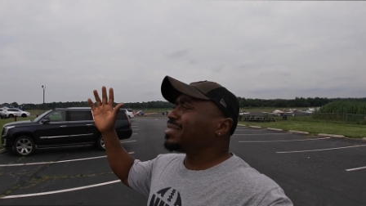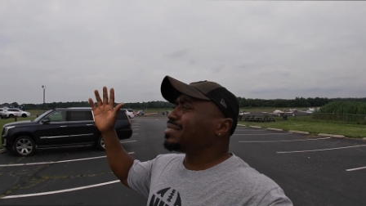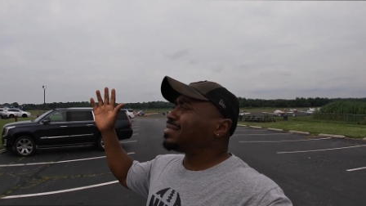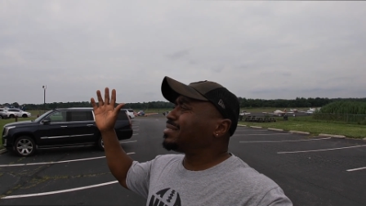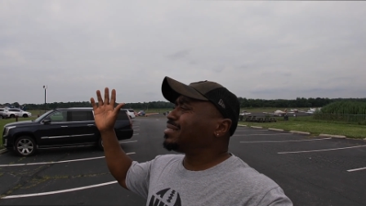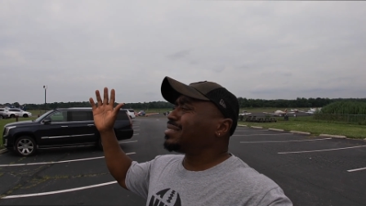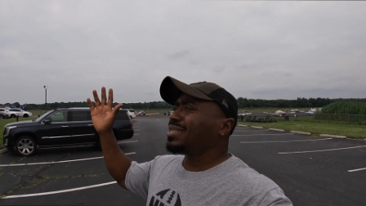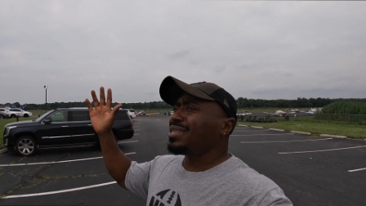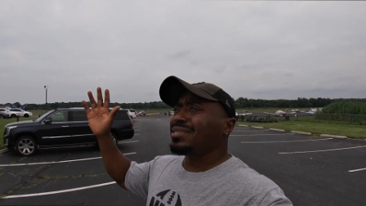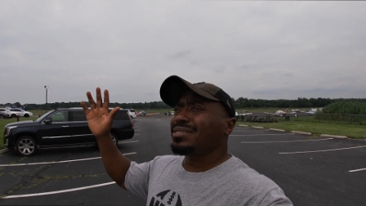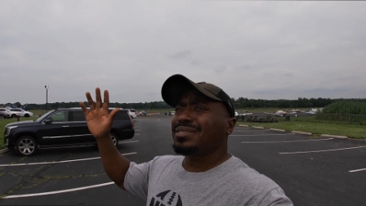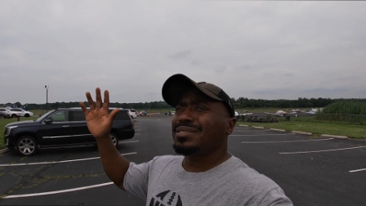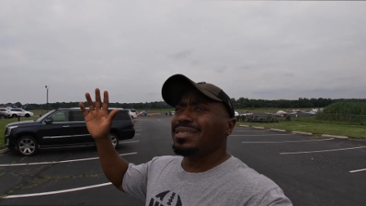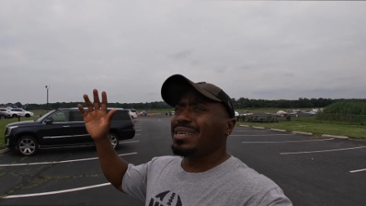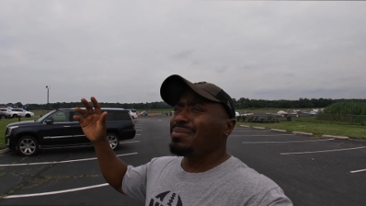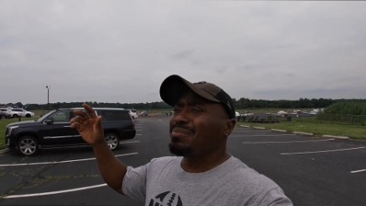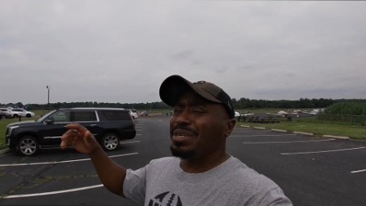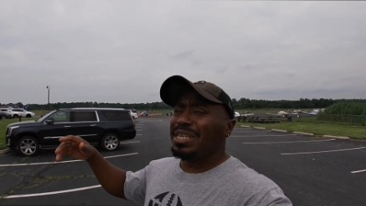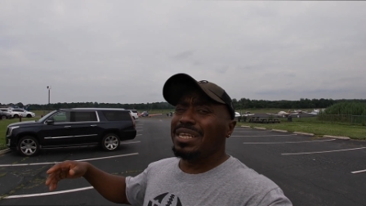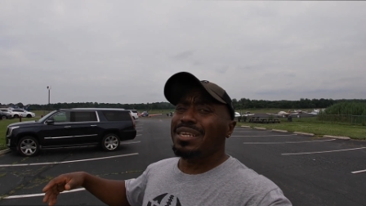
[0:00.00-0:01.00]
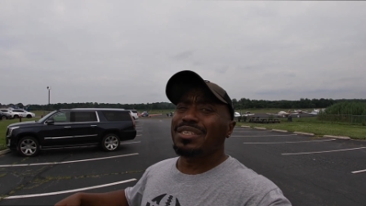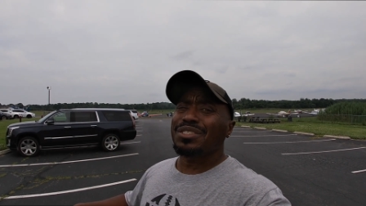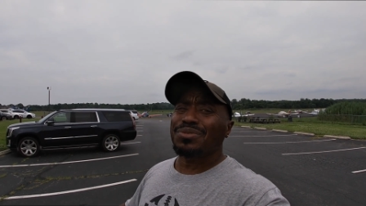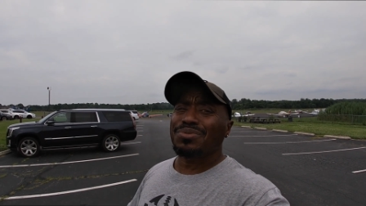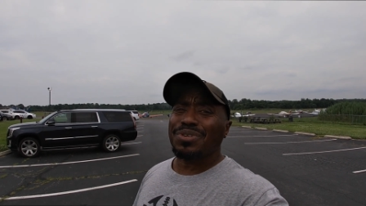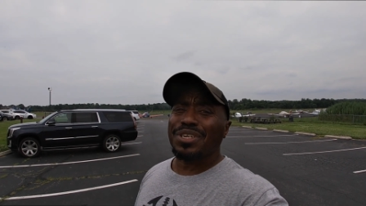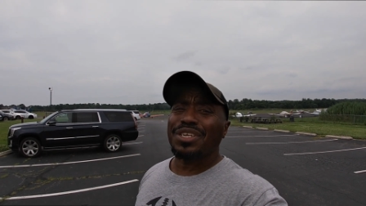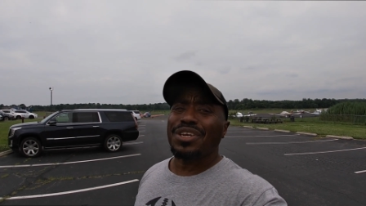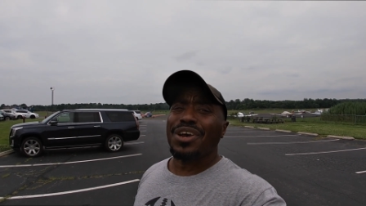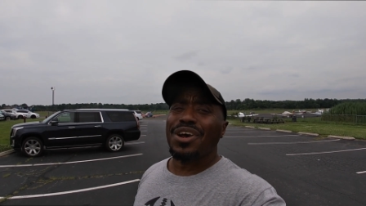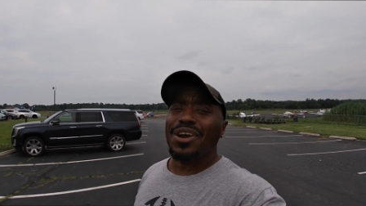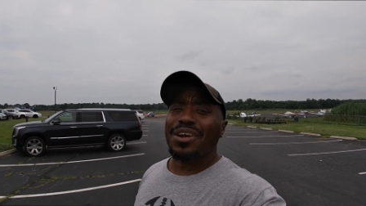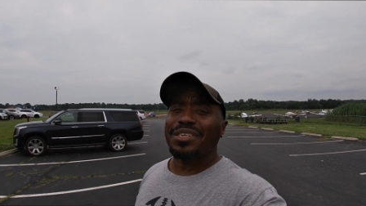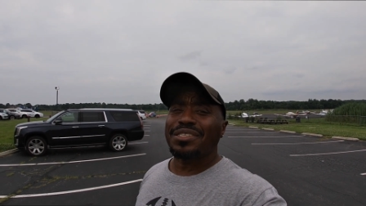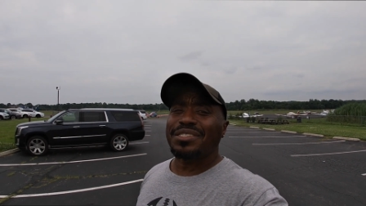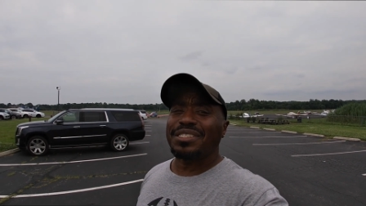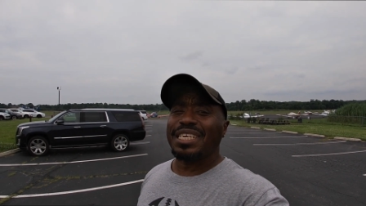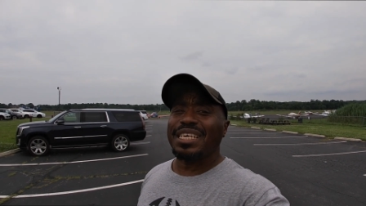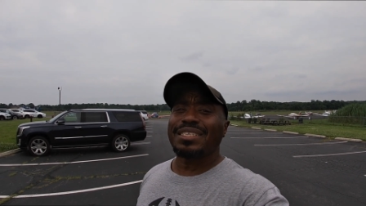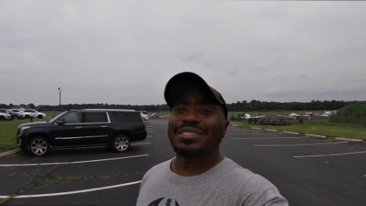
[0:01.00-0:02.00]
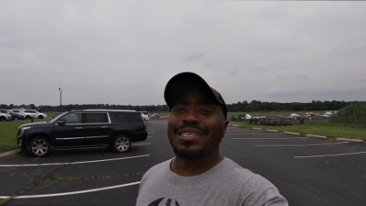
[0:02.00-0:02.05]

is just, it is really hard to see.